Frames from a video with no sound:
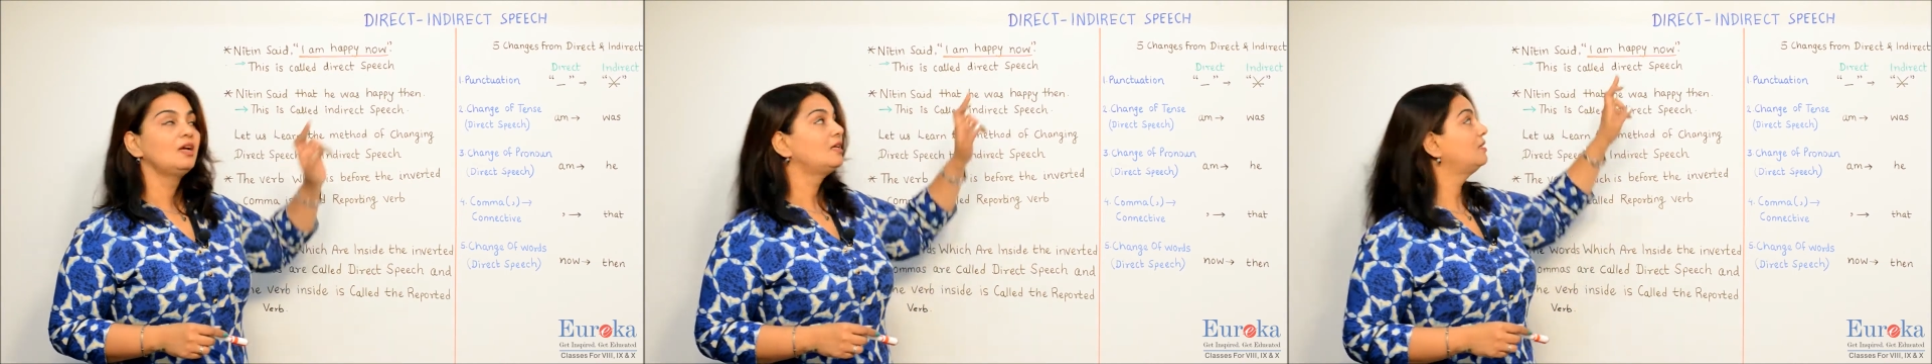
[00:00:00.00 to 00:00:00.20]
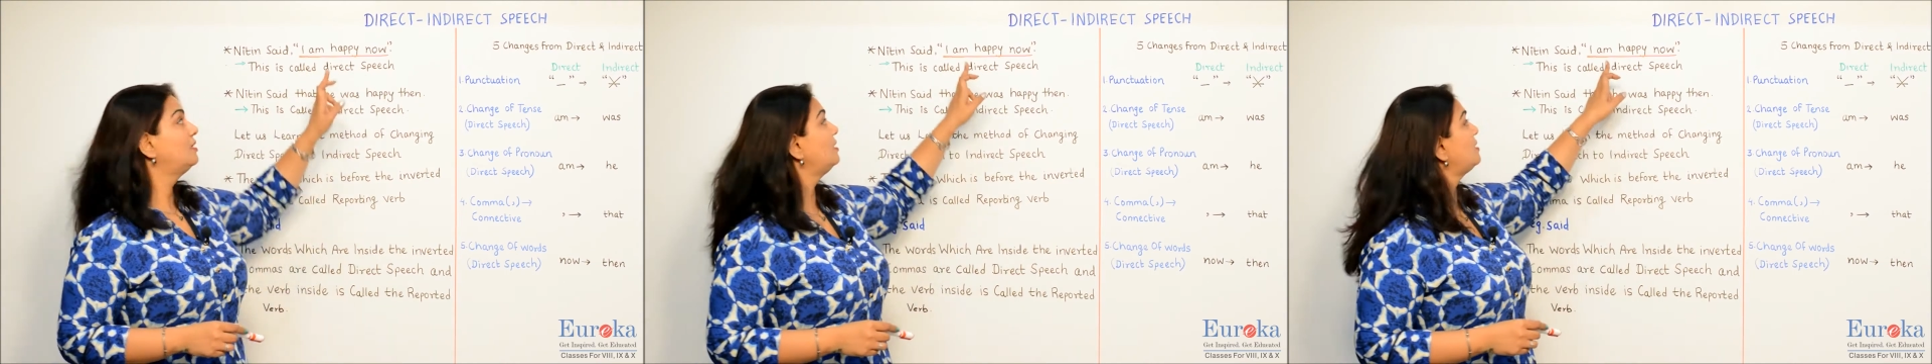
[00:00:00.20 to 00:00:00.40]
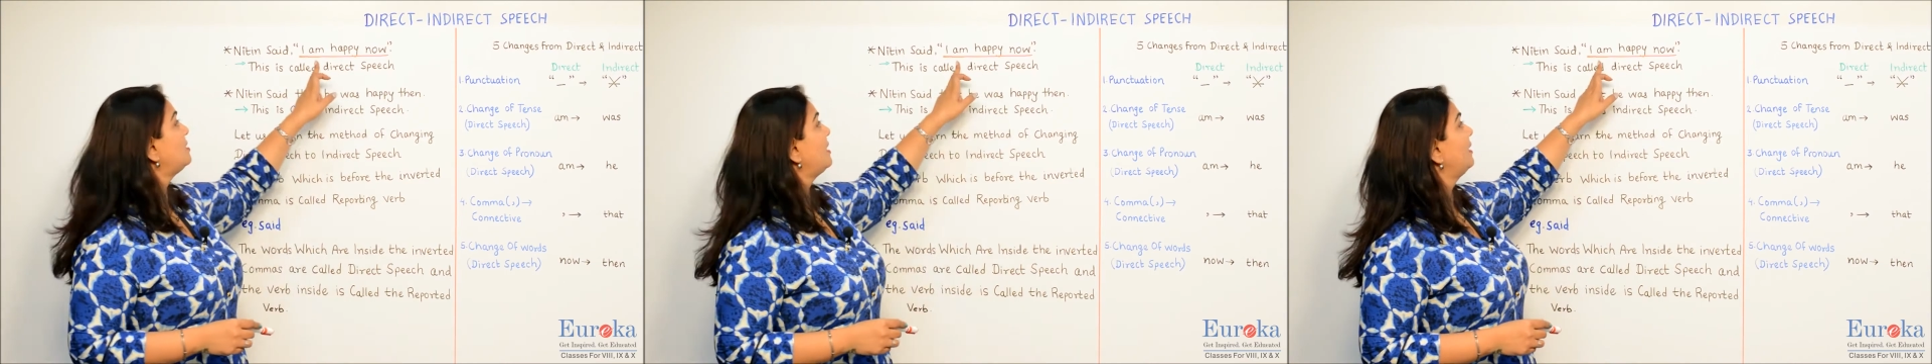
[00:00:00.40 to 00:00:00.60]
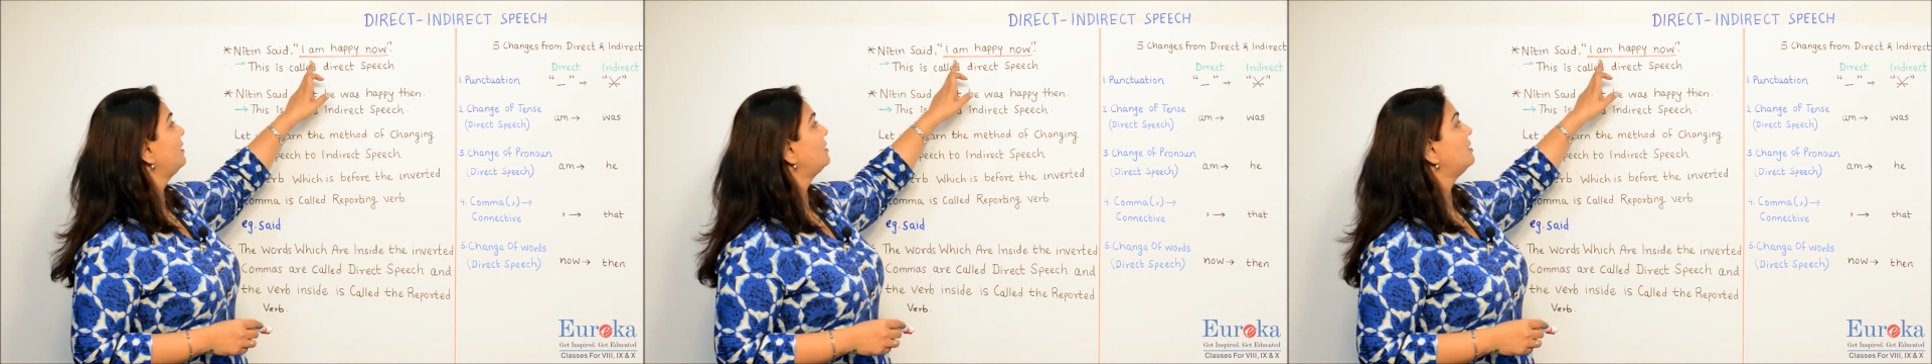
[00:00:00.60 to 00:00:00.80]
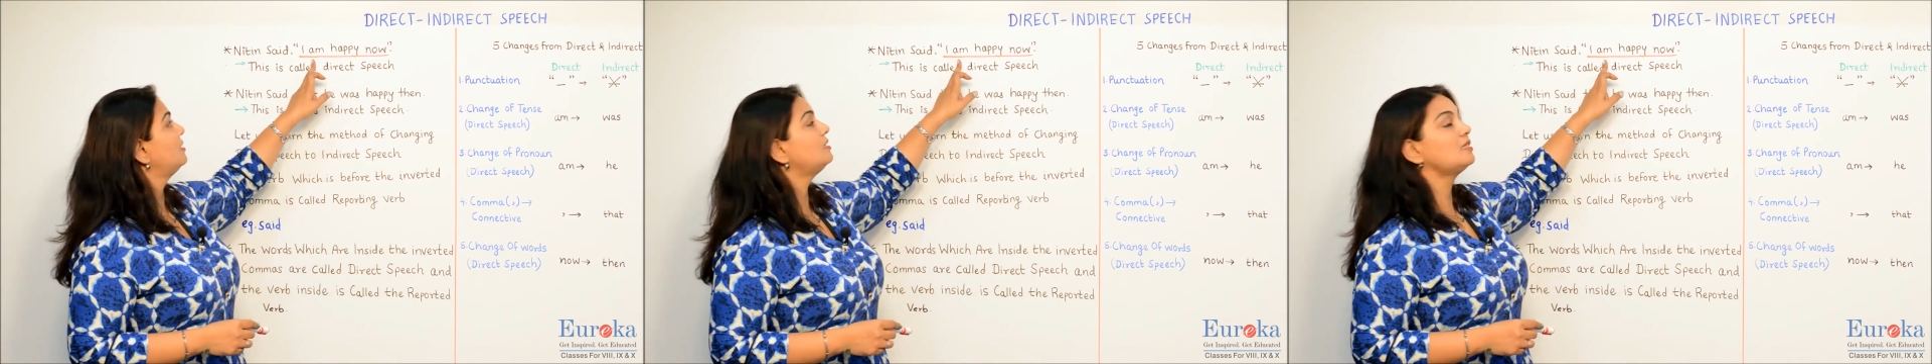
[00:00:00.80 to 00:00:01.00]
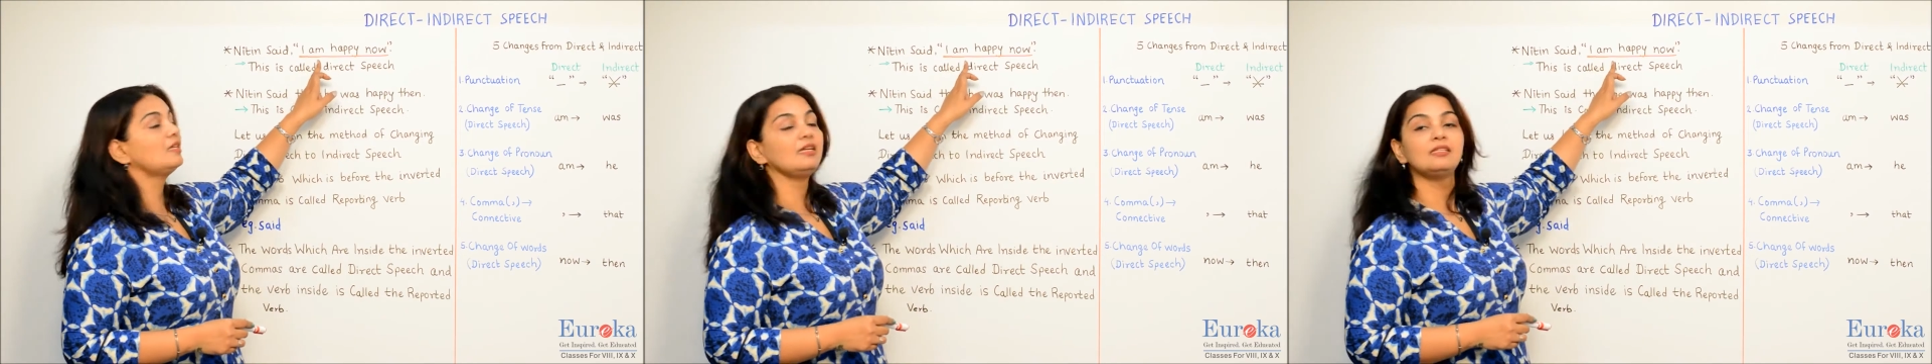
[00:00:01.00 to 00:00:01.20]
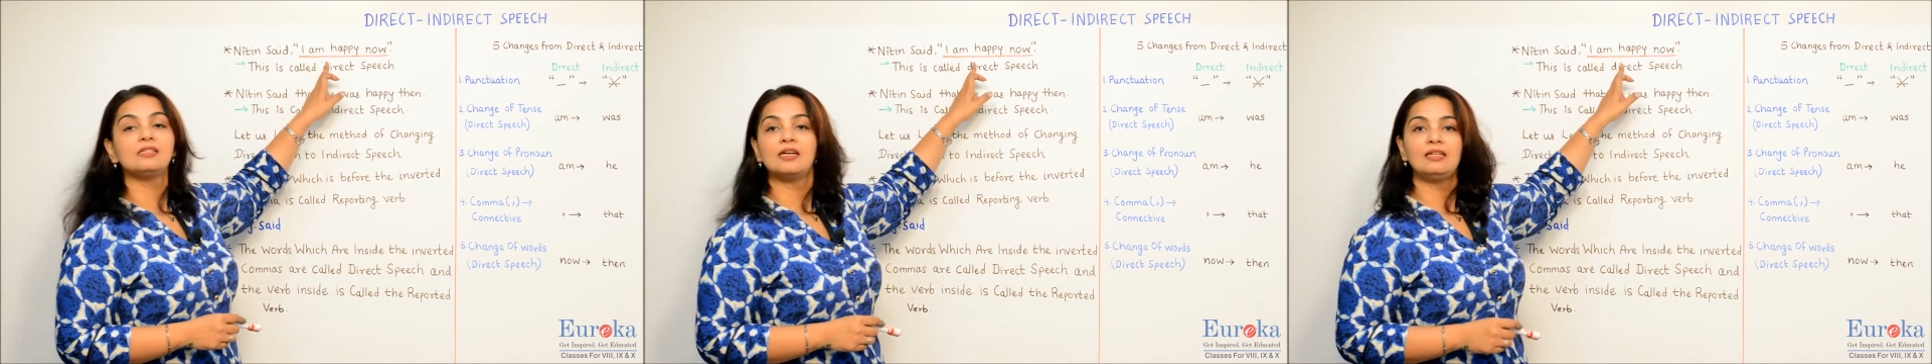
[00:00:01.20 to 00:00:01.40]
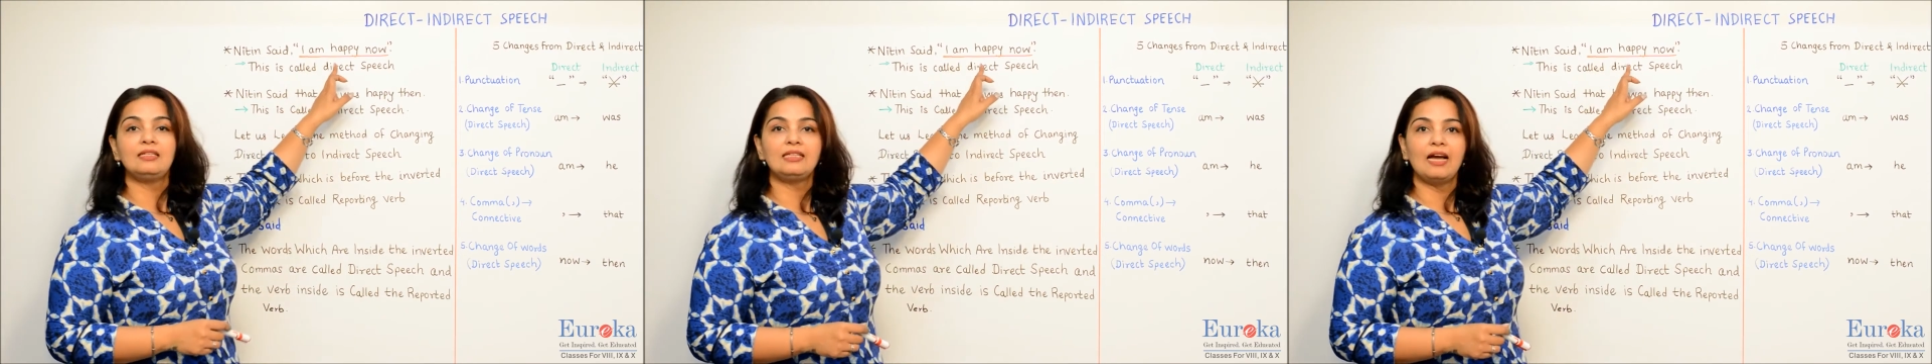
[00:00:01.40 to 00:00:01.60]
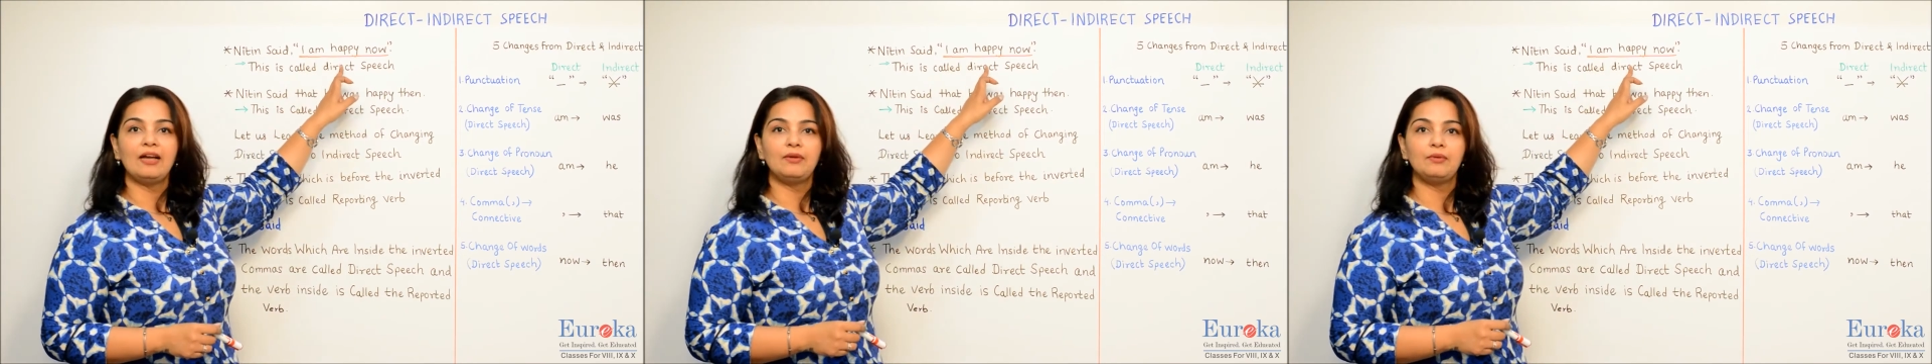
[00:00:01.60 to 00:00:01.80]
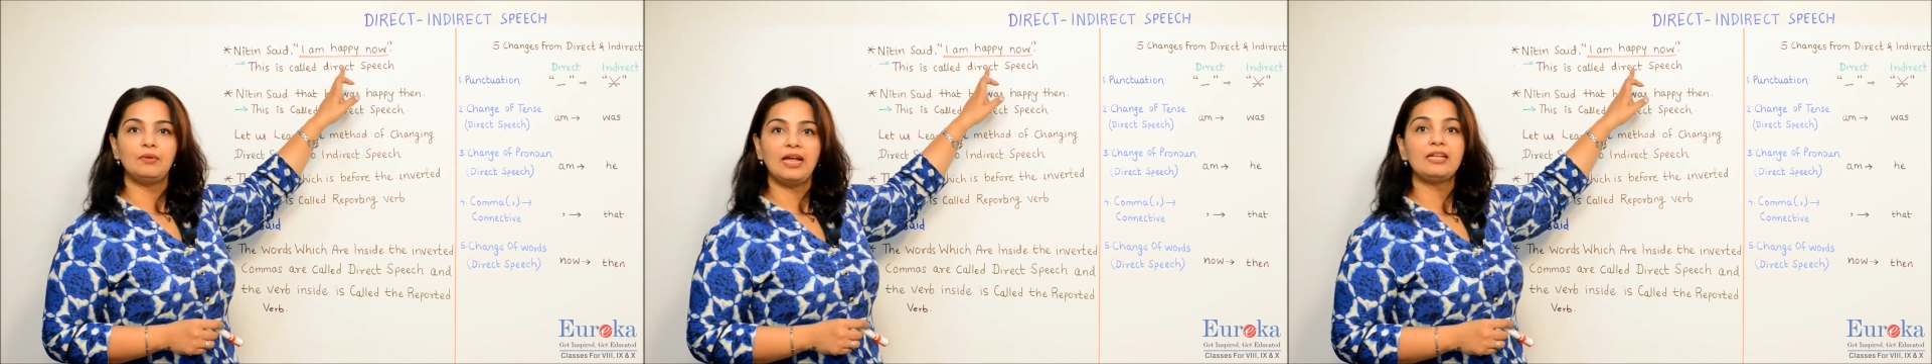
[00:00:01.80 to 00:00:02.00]
This sentence is a
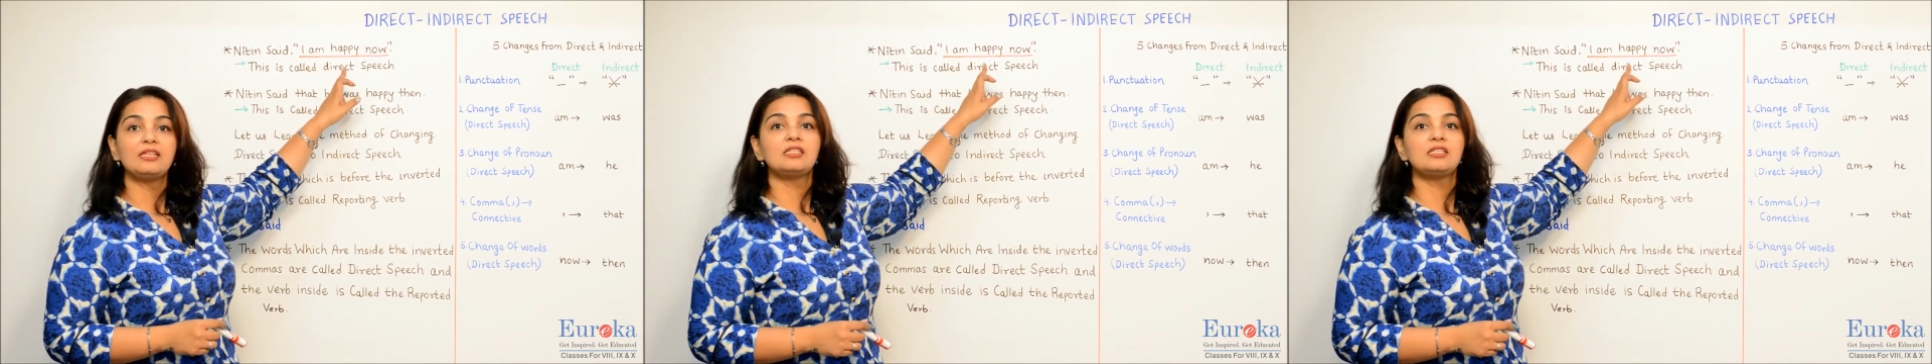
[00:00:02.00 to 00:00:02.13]
direct